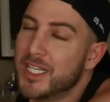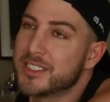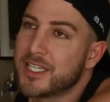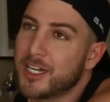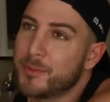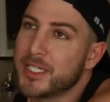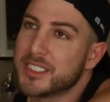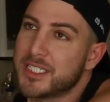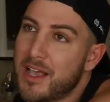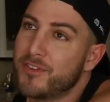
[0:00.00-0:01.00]
It's gonna be a
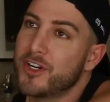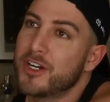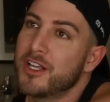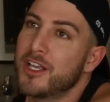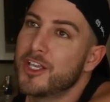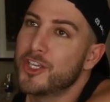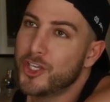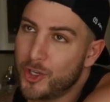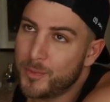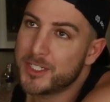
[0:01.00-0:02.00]
severed
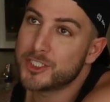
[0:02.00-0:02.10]
human